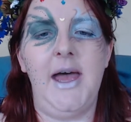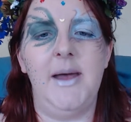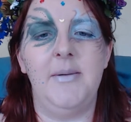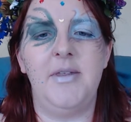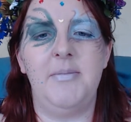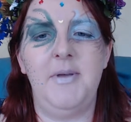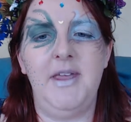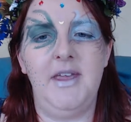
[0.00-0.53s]

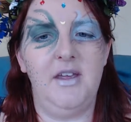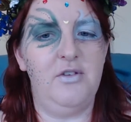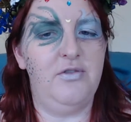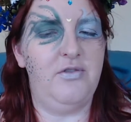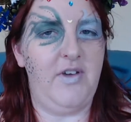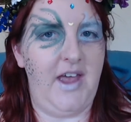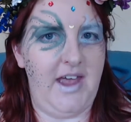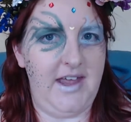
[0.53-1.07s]
Speaking of
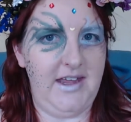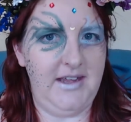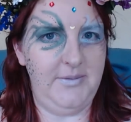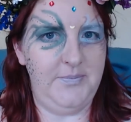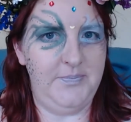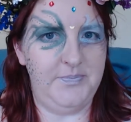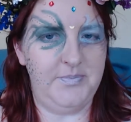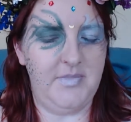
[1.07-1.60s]
Fae,
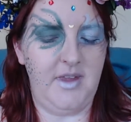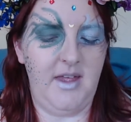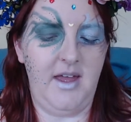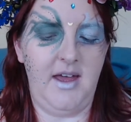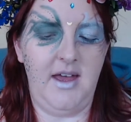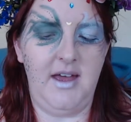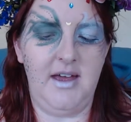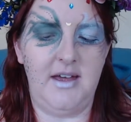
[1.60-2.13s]

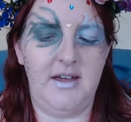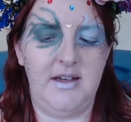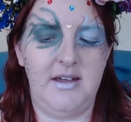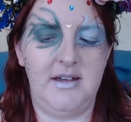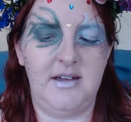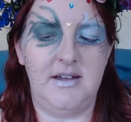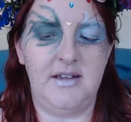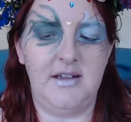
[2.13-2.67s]

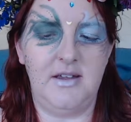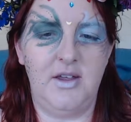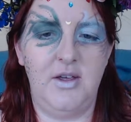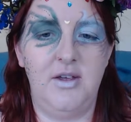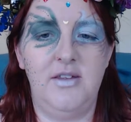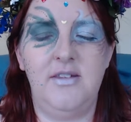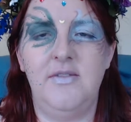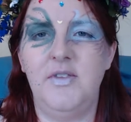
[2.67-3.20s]

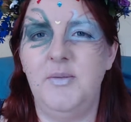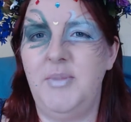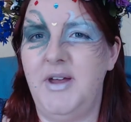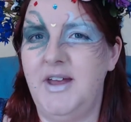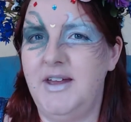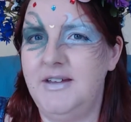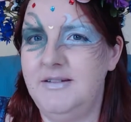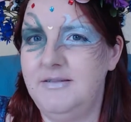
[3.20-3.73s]
Curse of the
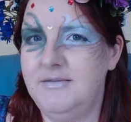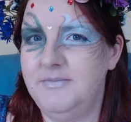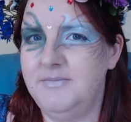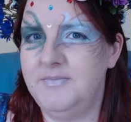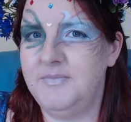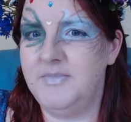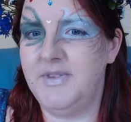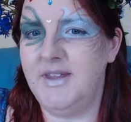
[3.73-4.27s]
Bard
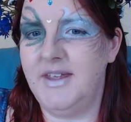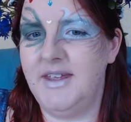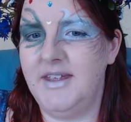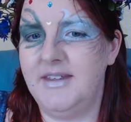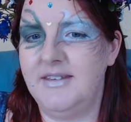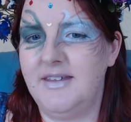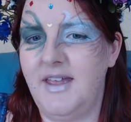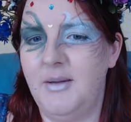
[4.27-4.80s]

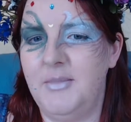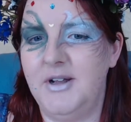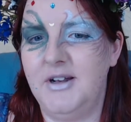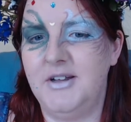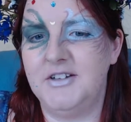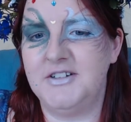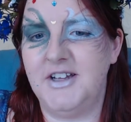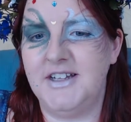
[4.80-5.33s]
is coming
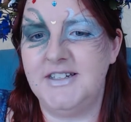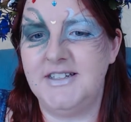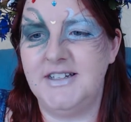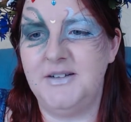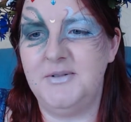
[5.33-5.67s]
along nicely.